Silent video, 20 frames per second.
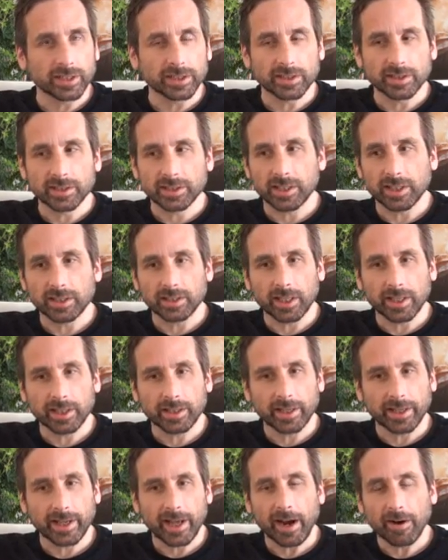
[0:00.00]
in
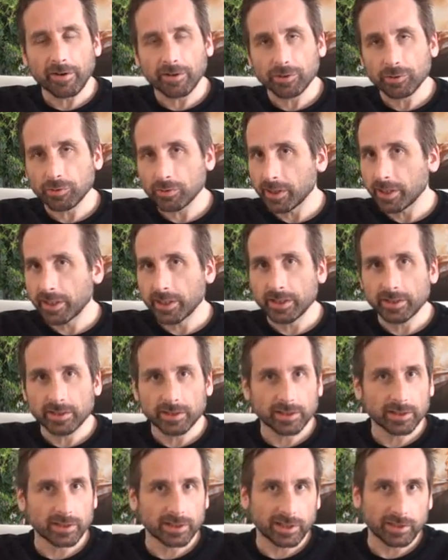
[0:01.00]
sunlight, like characters are lit
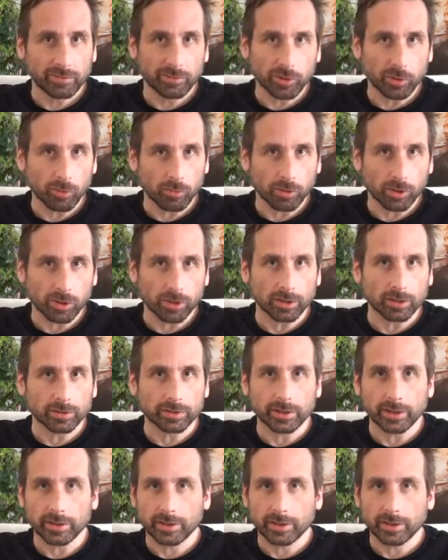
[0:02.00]
consistently with the world,